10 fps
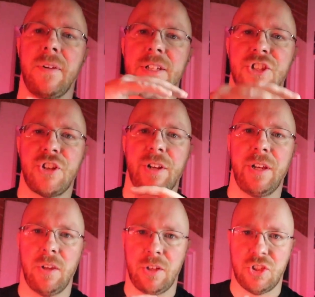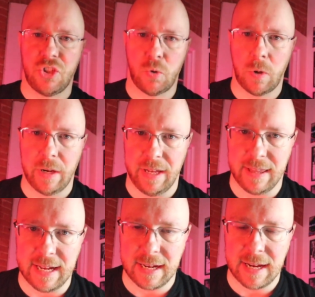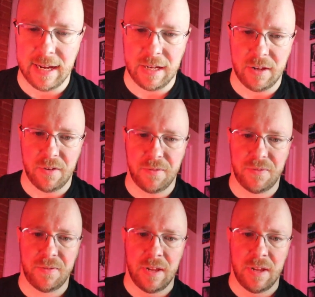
a circular story that kind of